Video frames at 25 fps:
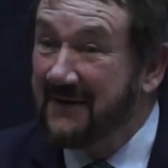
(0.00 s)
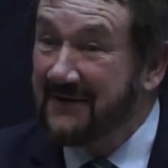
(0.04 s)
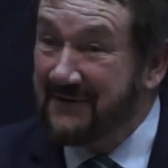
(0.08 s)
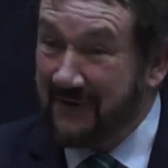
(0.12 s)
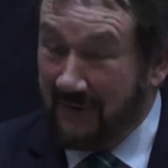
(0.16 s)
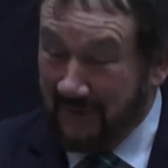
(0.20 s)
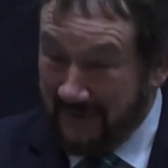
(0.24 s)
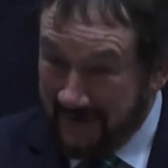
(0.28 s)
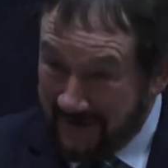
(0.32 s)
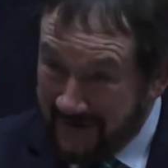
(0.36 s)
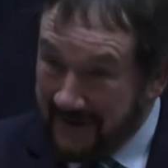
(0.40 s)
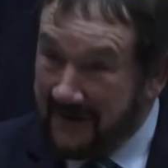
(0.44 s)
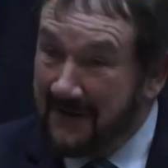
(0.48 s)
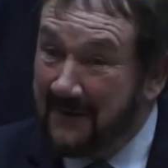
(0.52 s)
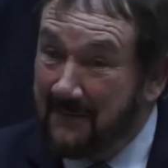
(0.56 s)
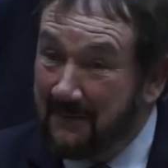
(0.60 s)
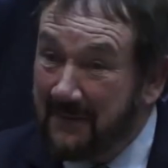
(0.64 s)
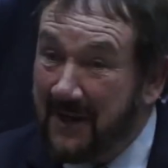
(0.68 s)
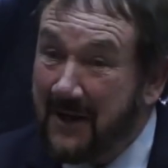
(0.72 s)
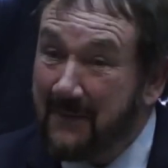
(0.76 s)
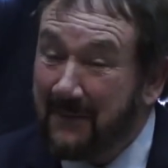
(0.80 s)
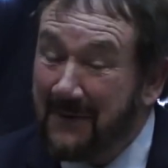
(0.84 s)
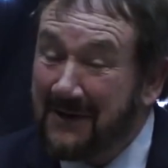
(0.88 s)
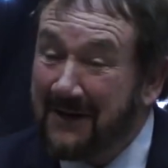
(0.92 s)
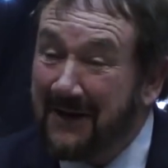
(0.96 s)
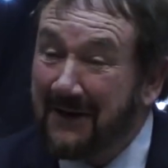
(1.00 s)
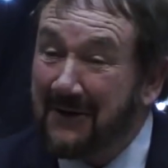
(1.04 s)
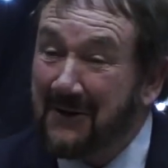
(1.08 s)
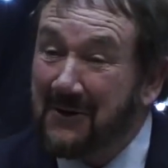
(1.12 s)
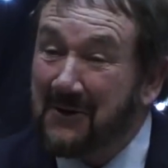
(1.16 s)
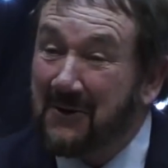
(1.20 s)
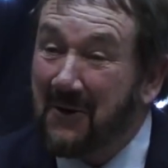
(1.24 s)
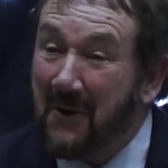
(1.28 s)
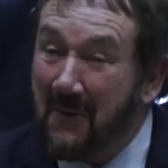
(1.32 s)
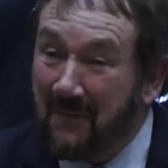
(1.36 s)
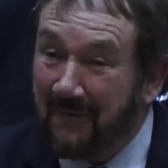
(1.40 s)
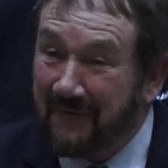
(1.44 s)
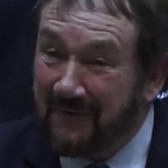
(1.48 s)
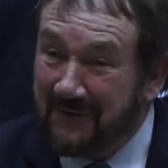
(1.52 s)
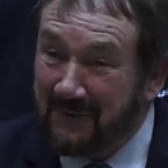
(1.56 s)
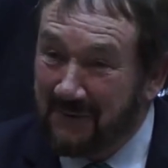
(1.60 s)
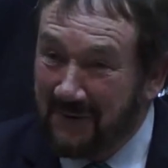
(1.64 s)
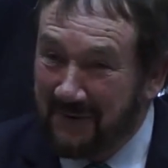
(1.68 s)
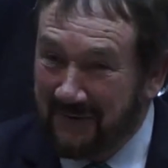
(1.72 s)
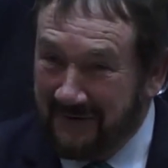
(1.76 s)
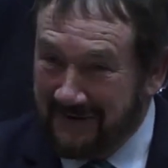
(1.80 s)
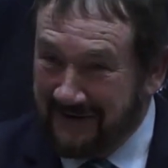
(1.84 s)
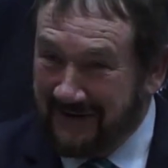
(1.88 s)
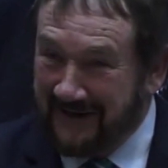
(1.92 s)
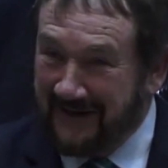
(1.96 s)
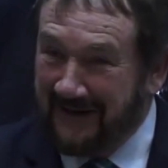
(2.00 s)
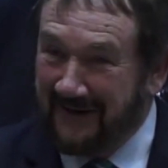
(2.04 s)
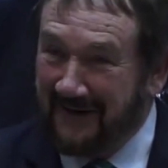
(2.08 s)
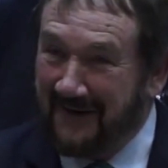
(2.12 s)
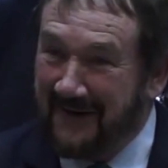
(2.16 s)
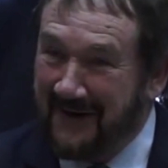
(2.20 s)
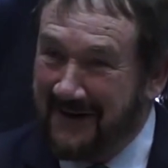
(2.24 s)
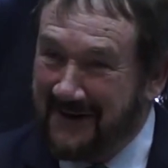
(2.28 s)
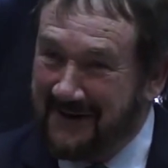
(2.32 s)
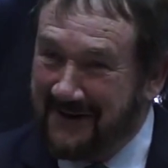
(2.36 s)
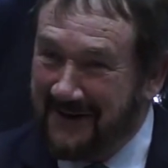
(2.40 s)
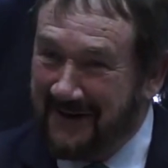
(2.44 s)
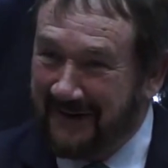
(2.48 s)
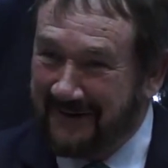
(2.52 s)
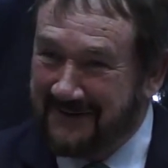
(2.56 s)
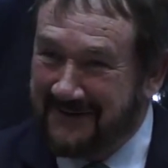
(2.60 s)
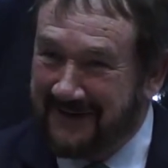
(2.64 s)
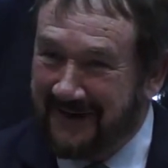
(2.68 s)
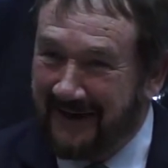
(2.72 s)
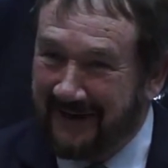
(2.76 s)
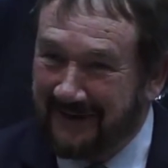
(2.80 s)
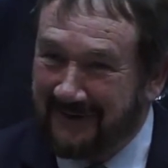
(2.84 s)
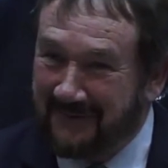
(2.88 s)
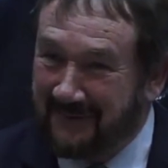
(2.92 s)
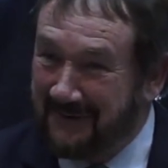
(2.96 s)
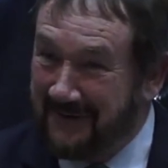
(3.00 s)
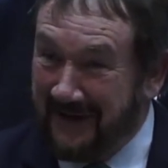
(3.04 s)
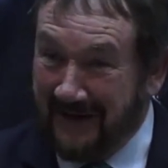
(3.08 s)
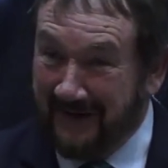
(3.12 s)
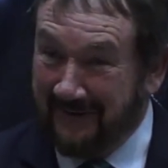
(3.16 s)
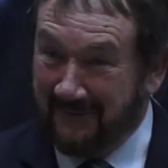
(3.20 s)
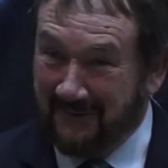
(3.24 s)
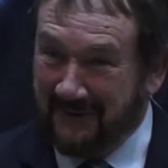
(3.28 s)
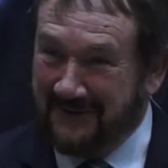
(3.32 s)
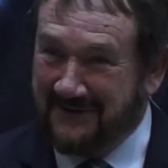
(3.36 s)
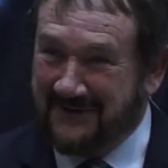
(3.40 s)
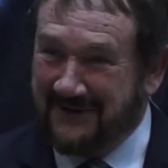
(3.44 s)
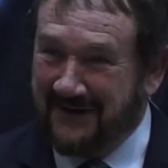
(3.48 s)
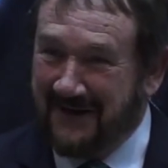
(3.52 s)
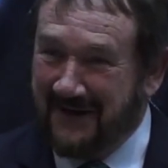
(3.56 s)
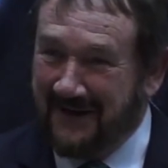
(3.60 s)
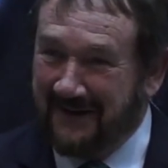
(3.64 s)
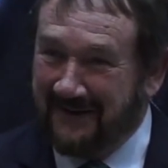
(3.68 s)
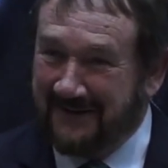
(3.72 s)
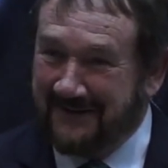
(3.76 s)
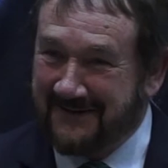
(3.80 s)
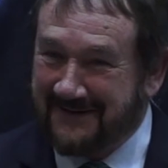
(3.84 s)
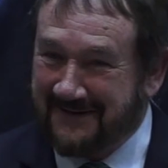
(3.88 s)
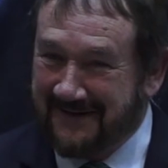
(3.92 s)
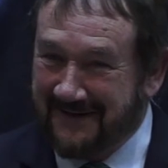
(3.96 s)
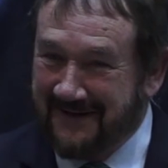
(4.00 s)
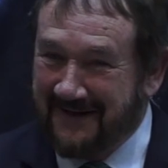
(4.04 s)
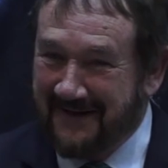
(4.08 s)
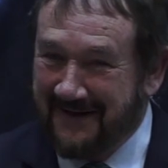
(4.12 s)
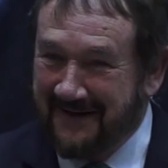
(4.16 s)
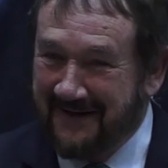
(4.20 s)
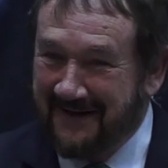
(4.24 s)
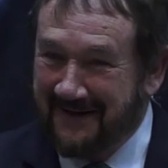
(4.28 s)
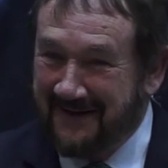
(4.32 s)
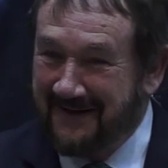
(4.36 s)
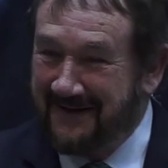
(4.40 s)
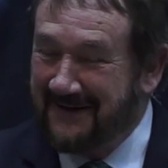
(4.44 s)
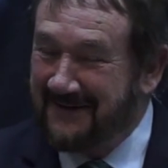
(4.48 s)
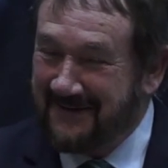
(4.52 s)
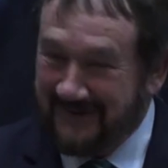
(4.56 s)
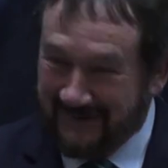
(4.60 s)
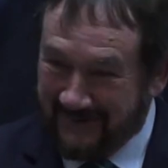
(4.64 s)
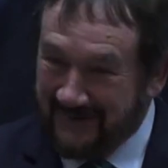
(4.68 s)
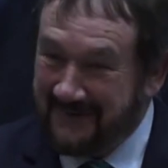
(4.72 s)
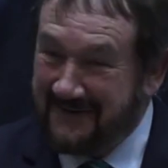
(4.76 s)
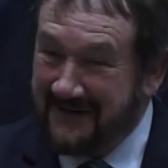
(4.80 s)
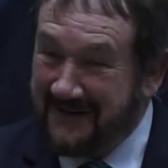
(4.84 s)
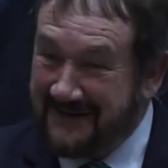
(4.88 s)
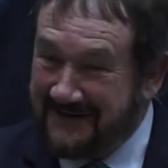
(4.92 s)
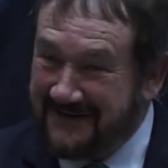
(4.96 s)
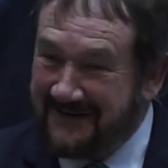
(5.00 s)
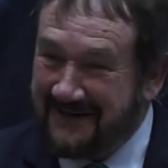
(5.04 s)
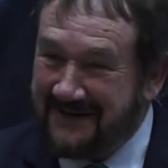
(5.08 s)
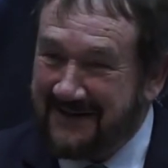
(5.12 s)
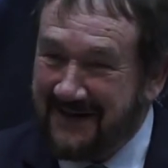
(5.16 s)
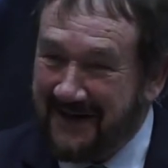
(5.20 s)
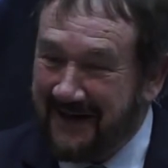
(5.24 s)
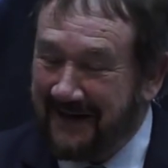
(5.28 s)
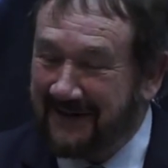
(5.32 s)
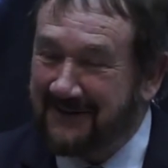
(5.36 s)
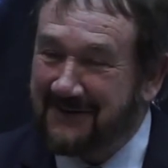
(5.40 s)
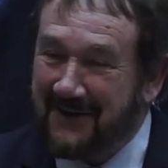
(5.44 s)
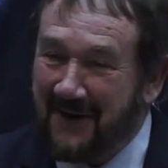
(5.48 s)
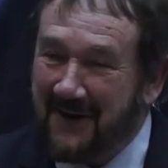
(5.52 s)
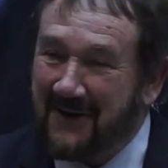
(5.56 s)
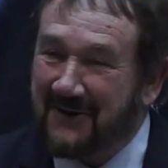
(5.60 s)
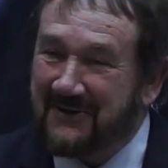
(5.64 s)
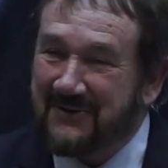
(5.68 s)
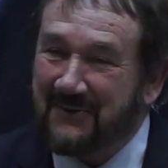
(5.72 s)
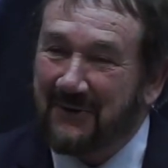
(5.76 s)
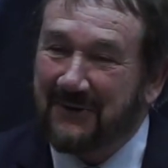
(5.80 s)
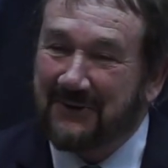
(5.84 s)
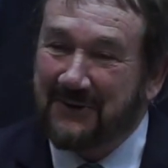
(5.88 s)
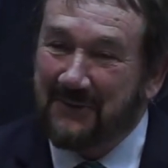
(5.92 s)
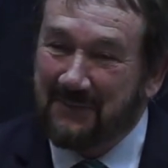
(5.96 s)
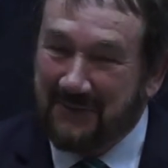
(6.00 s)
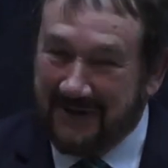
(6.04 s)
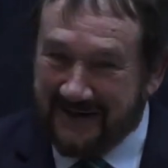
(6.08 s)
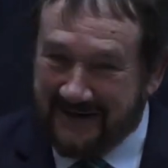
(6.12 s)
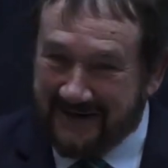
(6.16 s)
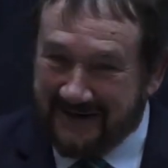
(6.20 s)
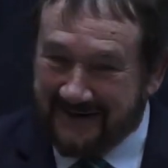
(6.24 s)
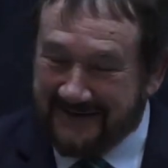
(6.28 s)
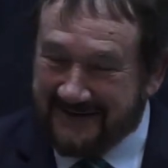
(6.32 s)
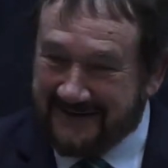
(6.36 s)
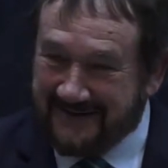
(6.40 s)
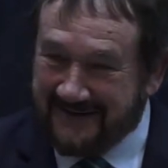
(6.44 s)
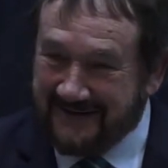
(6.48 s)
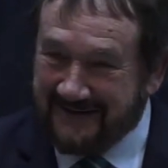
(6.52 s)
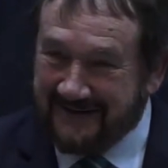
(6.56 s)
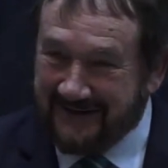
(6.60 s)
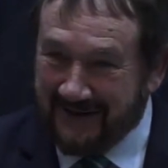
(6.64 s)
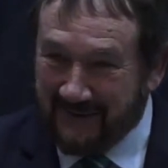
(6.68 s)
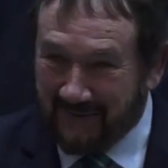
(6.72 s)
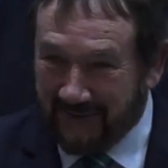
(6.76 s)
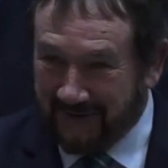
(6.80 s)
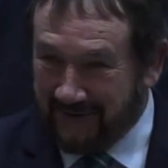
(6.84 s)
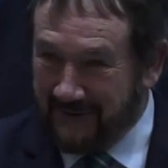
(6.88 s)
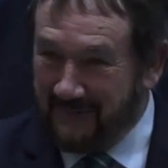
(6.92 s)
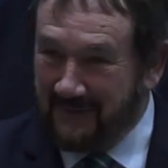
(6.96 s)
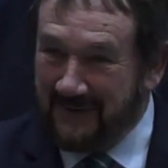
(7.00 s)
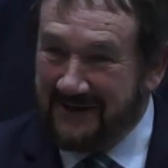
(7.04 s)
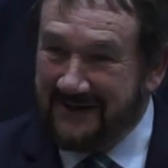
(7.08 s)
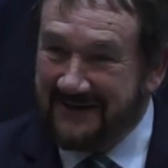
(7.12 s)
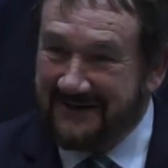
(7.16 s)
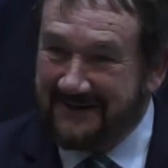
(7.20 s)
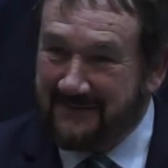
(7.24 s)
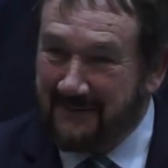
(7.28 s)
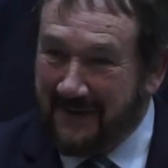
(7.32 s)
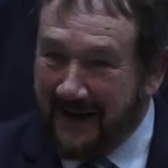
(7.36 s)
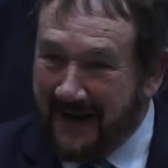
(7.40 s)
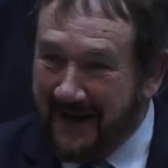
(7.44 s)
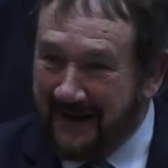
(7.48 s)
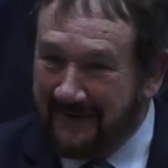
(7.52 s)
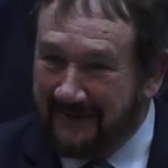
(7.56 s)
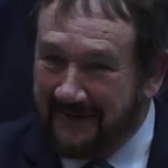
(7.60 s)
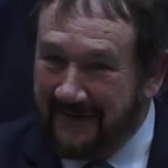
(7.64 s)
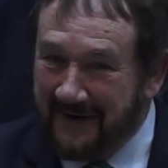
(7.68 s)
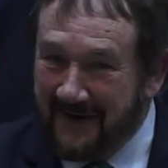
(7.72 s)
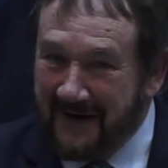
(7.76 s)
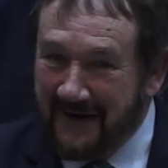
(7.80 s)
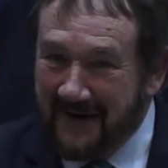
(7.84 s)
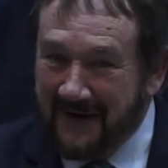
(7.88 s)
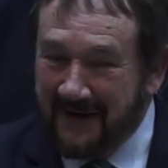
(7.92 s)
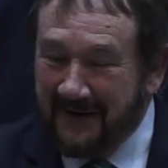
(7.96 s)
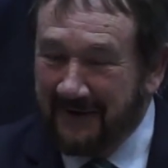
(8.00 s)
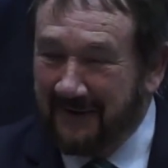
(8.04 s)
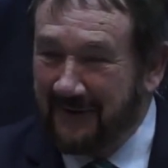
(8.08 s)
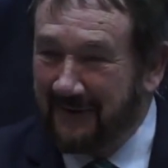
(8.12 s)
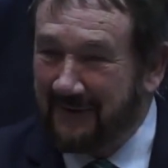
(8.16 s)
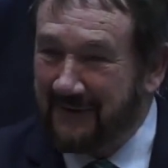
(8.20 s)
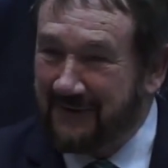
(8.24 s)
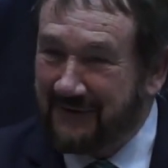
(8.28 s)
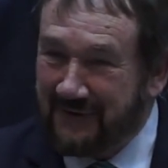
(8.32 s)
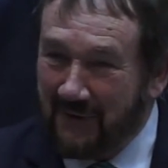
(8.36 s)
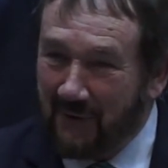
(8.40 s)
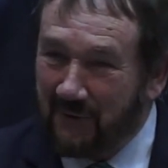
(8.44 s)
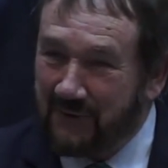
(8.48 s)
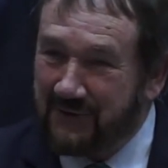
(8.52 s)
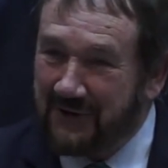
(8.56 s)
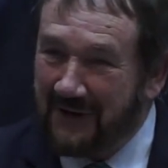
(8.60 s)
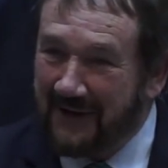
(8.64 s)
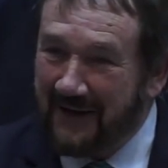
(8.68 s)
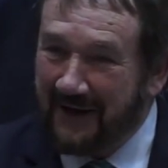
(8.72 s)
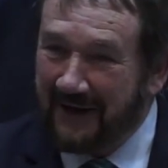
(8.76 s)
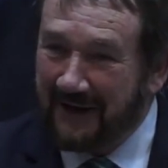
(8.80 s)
So people get uncomfortable when you get eye contact with that silence. So this is the thing, dogs want to please. They want to please man, they're a social